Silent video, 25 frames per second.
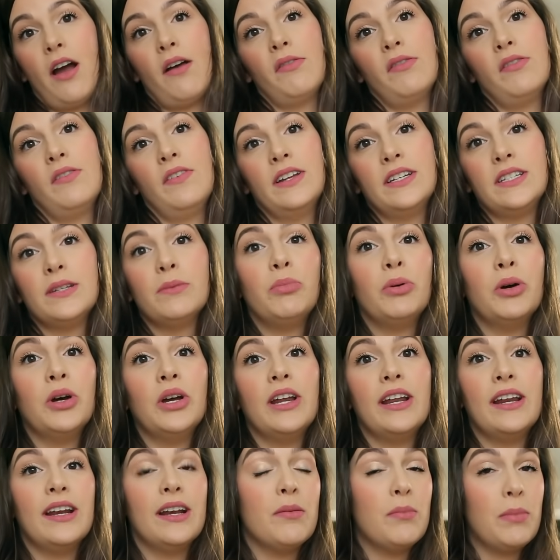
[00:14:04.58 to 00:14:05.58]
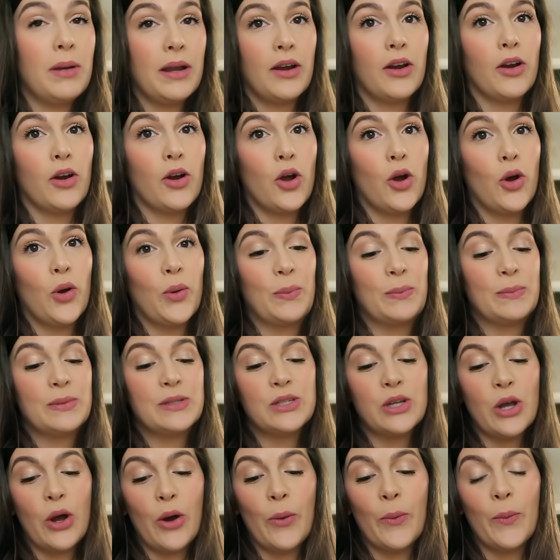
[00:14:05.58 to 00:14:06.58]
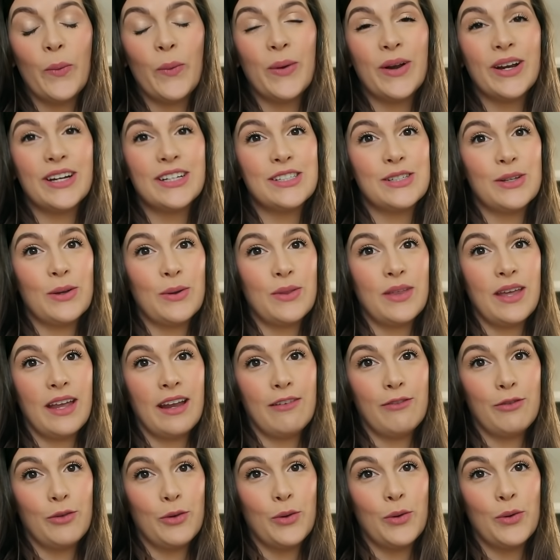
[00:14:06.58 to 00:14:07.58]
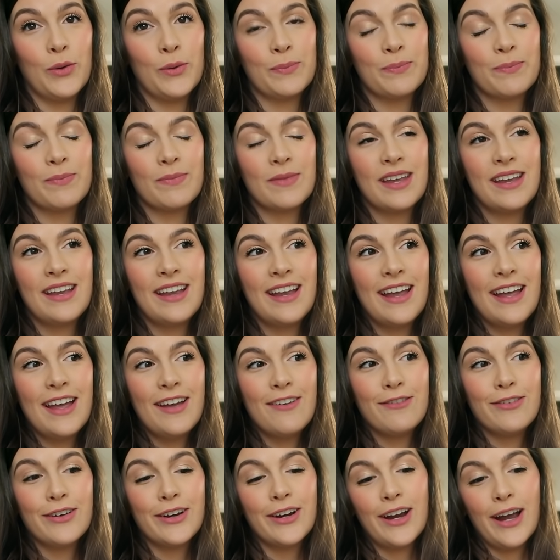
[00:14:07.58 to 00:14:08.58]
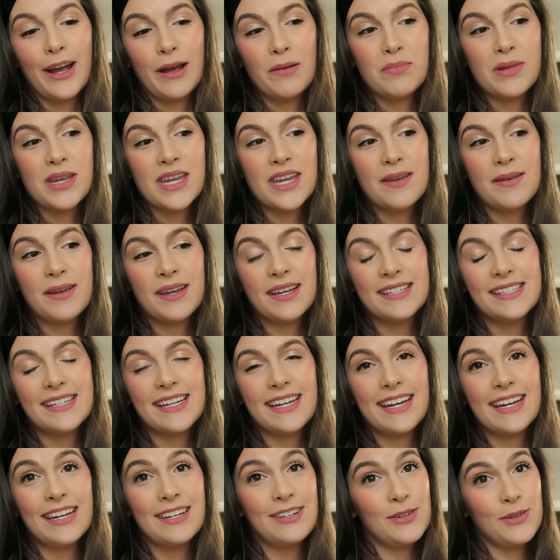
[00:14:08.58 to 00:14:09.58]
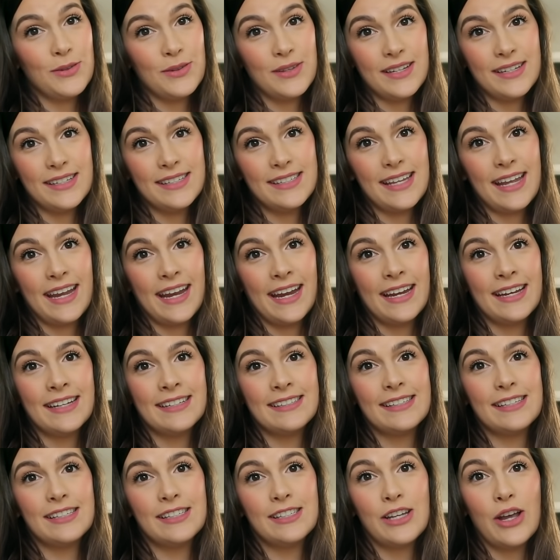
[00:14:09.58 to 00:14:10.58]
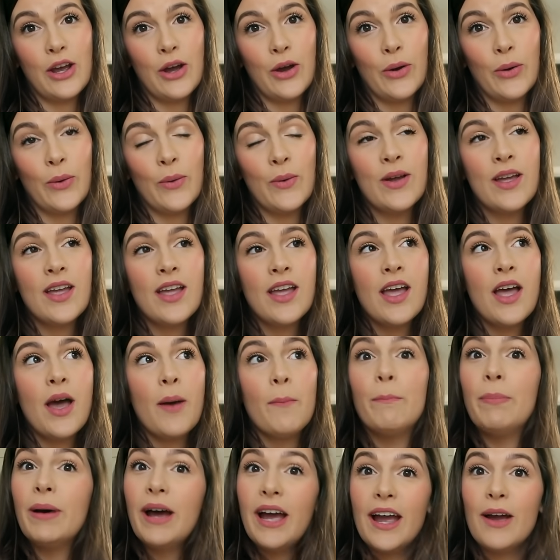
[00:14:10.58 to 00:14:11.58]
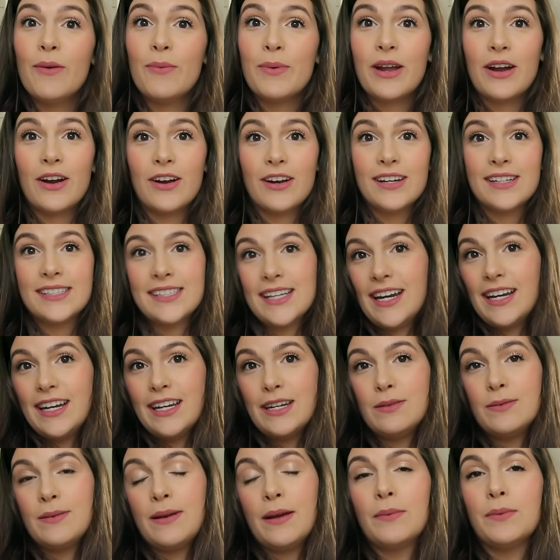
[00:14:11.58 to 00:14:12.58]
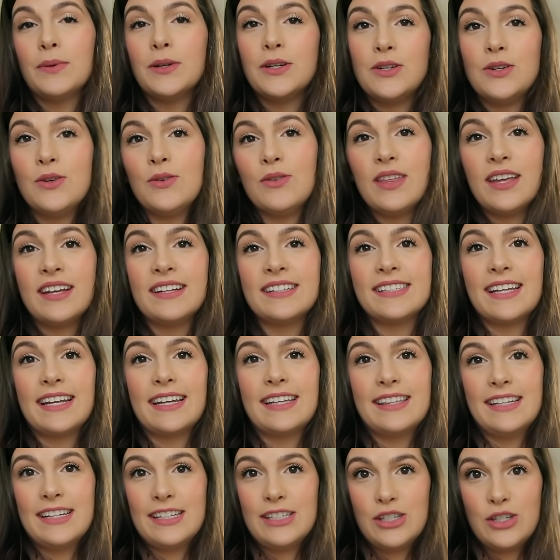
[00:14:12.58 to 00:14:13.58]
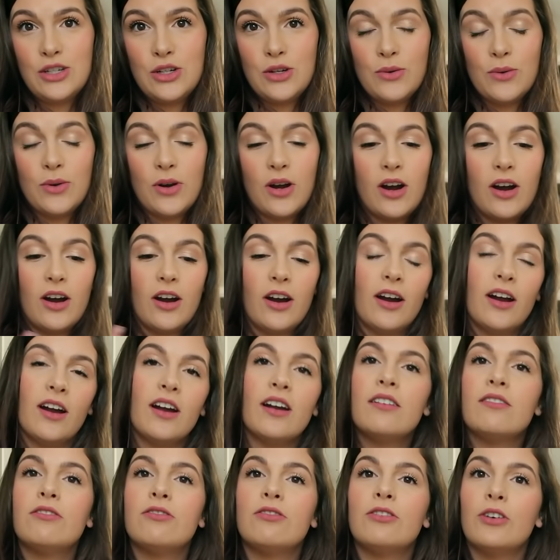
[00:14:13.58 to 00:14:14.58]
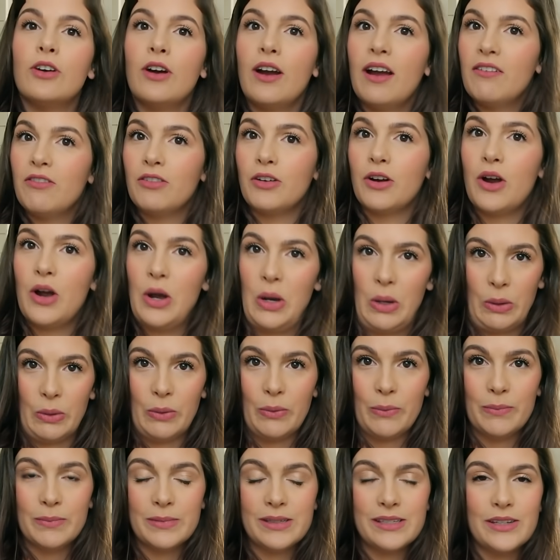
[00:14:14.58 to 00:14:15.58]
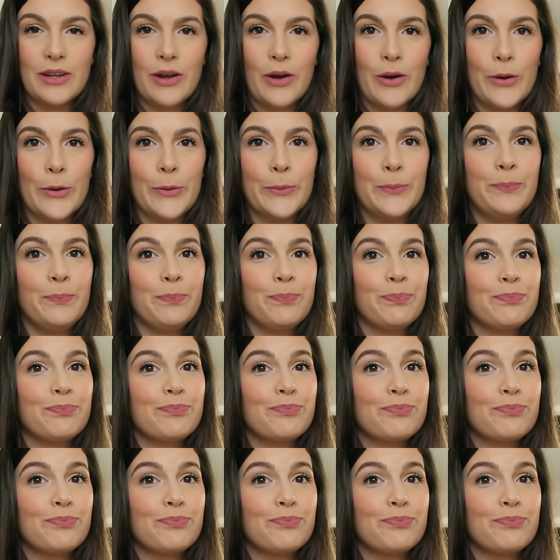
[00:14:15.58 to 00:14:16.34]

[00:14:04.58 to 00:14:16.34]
off of it to put in a bigger home. So we're so thankful for hubby because he can do these things. So, but we are excited to be able to do things like this to our forever home. So